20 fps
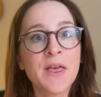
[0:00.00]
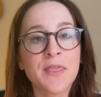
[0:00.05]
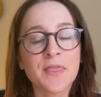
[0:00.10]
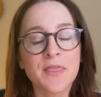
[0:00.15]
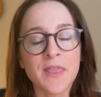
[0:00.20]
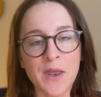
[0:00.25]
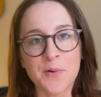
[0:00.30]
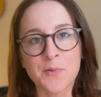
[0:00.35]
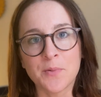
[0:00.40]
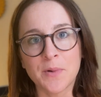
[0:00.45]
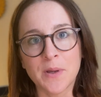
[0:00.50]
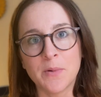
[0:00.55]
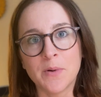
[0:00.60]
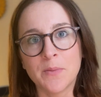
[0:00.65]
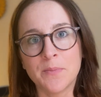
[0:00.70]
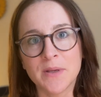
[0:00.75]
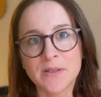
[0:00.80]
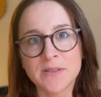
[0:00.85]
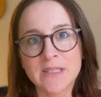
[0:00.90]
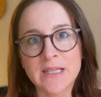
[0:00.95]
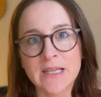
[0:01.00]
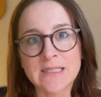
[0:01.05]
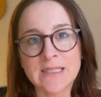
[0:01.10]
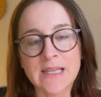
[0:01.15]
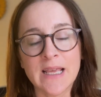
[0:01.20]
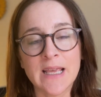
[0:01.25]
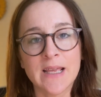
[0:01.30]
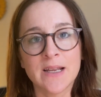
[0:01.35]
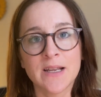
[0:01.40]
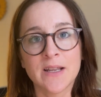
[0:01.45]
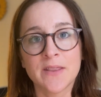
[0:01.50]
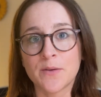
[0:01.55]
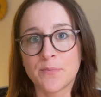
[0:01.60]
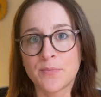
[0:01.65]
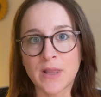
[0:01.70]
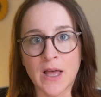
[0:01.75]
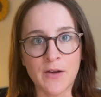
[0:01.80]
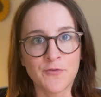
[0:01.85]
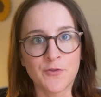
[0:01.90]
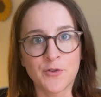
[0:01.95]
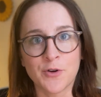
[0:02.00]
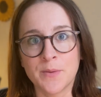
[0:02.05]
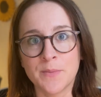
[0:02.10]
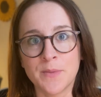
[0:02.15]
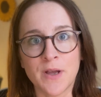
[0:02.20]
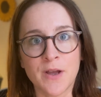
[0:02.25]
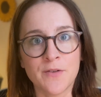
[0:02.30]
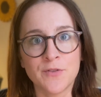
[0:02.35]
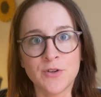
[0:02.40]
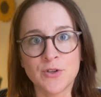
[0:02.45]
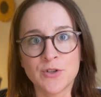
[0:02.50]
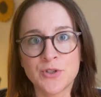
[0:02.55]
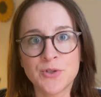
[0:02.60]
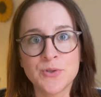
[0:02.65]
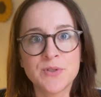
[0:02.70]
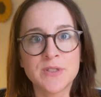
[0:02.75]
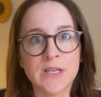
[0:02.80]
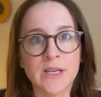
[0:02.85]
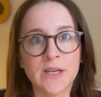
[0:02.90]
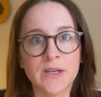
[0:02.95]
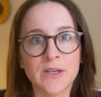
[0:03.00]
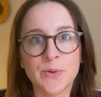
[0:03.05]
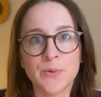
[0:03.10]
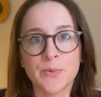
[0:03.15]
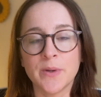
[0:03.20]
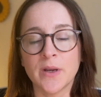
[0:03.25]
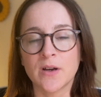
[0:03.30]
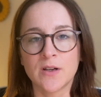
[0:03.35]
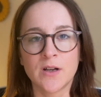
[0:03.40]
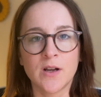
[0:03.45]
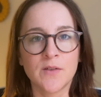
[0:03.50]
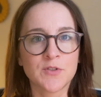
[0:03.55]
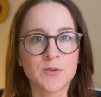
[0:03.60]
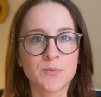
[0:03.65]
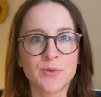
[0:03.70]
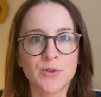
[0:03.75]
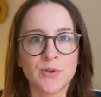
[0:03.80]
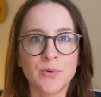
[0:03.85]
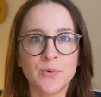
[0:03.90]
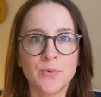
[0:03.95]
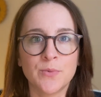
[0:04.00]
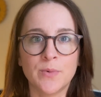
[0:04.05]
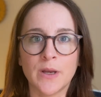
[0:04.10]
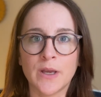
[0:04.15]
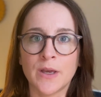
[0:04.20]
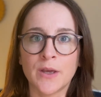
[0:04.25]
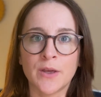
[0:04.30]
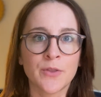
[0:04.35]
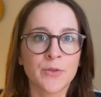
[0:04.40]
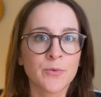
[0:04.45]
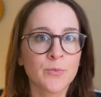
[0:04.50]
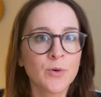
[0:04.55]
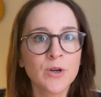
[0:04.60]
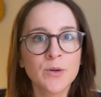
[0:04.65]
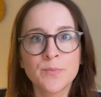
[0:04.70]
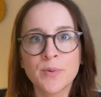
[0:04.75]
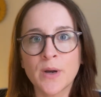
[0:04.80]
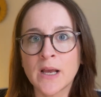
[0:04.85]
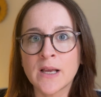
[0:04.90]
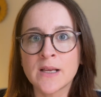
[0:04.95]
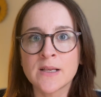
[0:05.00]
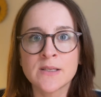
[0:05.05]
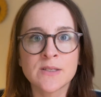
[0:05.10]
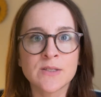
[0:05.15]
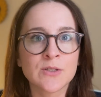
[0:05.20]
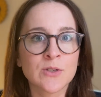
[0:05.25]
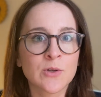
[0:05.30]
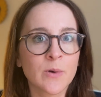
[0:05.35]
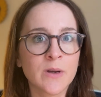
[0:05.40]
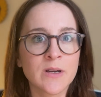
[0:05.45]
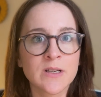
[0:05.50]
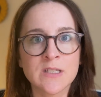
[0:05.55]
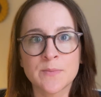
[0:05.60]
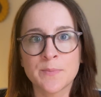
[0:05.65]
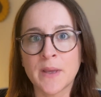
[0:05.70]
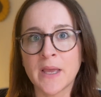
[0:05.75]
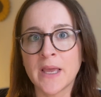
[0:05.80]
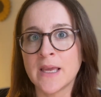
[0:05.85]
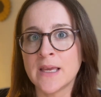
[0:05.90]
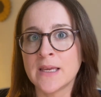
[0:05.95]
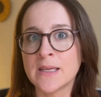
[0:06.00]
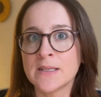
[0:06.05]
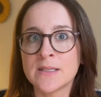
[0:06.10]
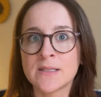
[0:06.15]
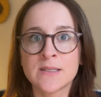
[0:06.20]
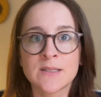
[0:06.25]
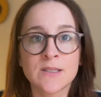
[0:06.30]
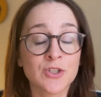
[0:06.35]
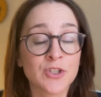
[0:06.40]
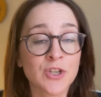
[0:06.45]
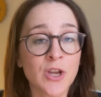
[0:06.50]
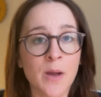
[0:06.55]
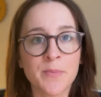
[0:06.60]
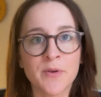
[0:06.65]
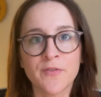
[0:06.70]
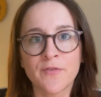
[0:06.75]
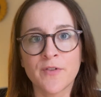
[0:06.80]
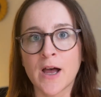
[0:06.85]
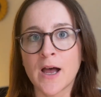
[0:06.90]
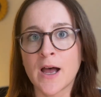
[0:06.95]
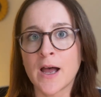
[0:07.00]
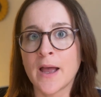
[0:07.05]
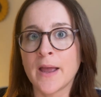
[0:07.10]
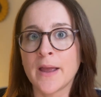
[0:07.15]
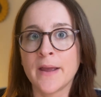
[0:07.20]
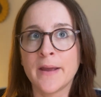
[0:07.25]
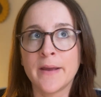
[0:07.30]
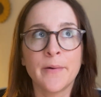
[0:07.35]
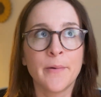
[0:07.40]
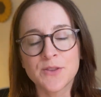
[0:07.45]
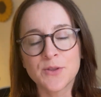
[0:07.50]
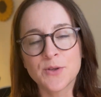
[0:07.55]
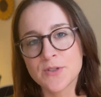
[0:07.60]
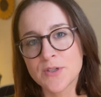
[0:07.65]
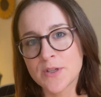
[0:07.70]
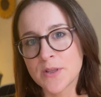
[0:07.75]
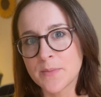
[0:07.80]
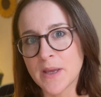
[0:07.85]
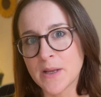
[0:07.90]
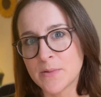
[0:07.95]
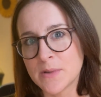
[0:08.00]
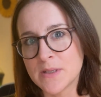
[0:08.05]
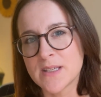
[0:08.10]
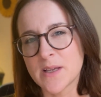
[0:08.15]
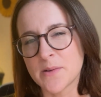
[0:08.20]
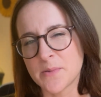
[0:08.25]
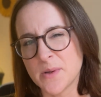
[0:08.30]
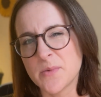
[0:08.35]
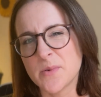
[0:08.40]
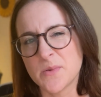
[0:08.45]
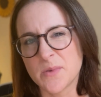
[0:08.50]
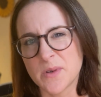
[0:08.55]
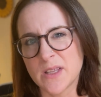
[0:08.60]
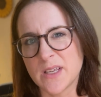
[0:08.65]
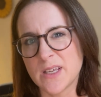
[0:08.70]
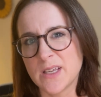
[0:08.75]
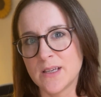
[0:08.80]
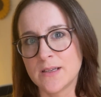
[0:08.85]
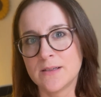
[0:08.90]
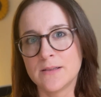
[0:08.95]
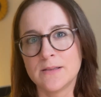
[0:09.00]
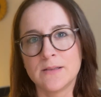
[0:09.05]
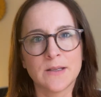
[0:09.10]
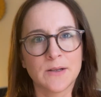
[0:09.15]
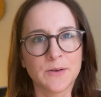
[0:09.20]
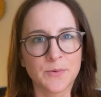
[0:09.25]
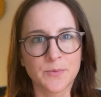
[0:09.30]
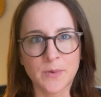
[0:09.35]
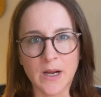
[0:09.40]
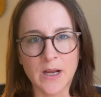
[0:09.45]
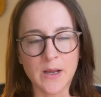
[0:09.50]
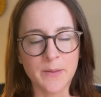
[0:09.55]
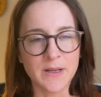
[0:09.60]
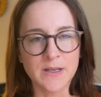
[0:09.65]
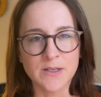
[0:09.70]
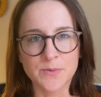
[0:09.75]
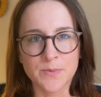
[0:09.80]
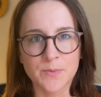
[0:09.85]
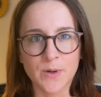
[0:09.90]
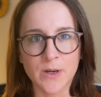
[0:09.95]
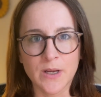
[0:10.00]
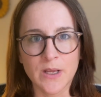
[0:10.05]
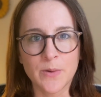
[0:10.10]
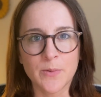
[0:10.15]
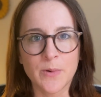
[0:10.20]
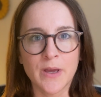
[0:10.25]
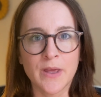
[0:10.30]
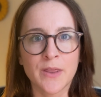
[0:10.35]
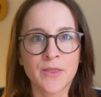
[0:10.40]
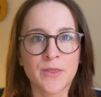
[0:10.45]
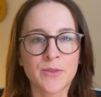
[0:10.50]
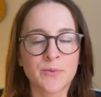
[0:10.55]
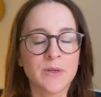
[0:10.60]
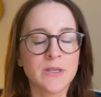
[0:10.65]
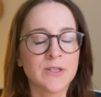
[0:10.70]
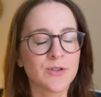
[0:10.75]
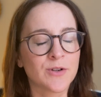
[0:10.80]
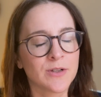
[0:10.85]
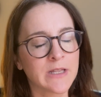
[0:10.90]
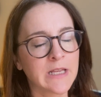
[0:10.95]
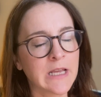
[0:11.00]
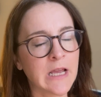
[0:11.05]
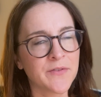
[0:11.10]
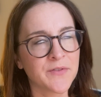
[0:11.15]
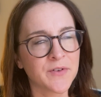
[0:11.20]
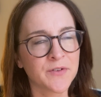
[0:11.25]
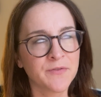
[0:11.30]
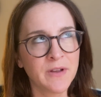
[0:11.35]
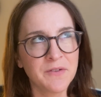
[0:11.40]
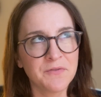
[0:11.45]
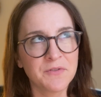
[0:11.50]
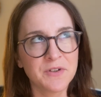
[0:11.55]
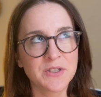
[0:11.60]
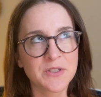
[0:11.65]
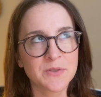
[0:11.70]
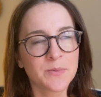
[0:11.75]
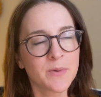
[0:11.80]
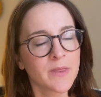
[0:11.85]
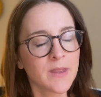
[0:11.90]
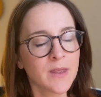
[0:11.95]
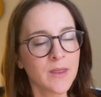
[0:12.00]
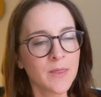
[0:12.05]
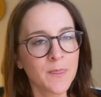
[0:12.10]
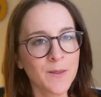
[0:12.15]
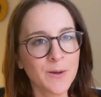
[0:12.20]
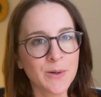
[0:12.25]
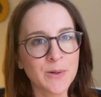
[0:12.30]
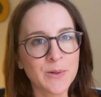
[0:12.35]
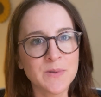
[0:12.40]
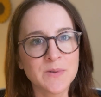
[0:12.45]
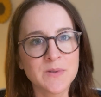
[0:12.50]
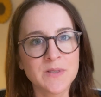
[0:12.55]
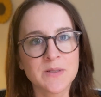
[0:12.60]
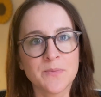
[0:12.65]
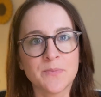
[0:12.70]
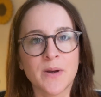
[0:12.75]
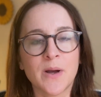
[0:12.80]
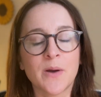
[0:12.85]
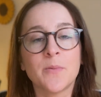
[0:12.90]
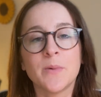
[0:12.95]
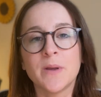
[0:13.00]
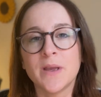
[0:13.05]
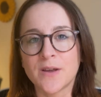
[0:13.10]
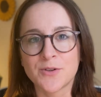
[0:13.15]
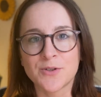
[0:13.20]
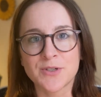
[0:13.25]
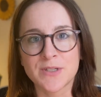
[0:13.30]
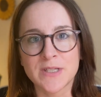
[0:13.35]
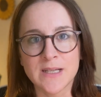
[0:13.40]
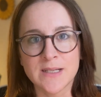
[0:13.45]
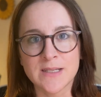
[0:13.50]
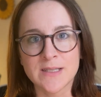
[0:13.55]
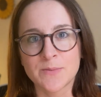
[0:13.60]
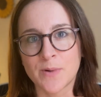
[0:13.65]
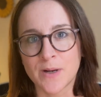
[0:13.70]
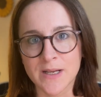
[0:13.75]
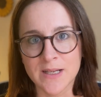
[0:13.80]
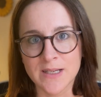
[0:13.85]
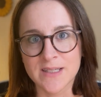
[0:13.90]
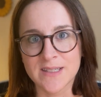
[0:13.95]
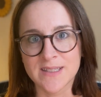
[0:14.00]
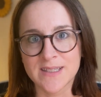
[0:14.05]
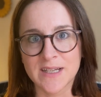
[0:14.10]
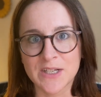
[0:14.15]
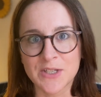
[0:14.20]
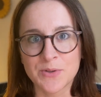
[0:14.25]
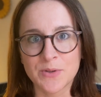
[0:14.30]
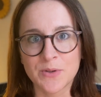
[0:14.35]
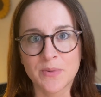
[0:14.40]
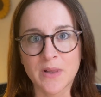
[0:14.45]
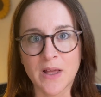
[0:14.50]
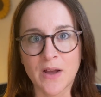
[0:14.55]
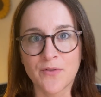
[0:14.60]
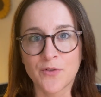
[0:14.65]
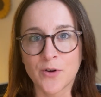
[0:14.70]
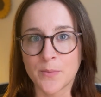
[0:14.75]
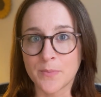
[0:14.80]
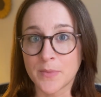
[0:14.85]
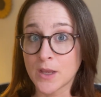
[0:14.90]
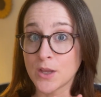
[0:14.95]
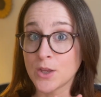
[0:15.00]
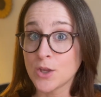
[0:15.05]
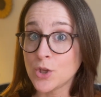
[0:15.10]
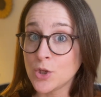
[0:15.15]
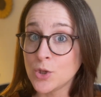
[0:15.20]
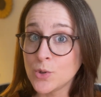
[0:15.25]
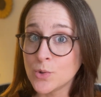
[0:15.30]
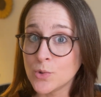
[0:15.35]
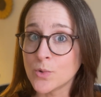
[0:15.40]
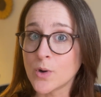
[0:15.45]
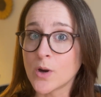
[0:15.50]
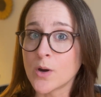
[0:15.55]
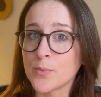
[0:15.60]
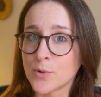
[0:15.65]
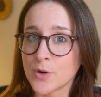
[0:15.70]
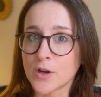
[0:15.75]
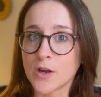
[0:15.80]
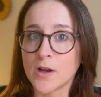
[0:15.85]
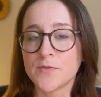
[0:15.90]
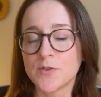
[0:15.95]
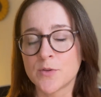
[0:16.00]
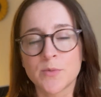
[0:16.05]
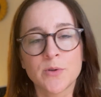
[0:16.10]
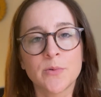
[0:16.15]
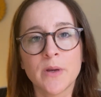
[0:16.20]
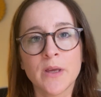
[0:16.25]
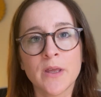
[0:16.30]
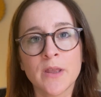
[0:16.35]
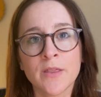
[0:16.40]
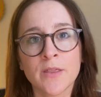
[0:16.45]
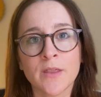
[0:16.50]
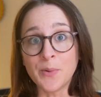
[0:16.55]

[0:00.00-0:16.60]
Then we will build it in the platform of your choosing. We are comfortable with WordPress, Squarespace, Shopify. Those are the main ones that we would really, recommend working with. We certainly have our favorites within those, but we understand wanting to stick to a platform that you are more comfortable with.